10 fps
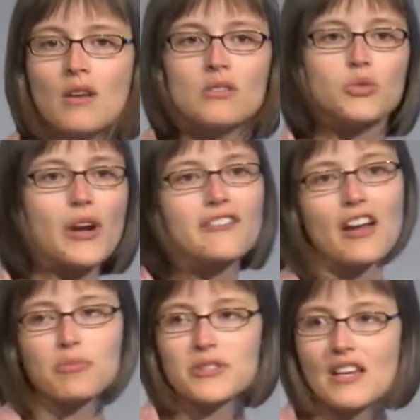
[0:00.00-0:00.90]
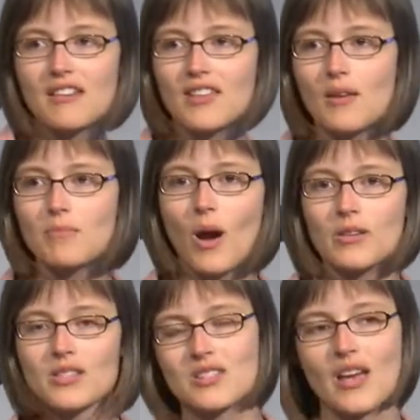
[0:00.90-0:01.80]
25% of them are
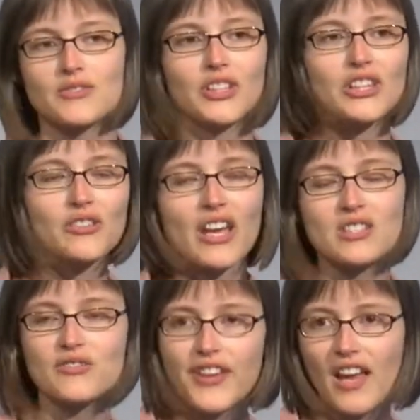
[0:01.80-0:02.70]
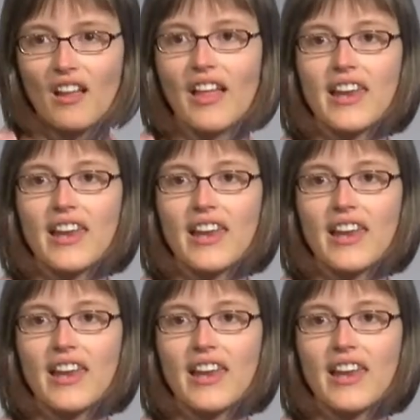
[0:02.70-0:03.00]
successful and the rest fail,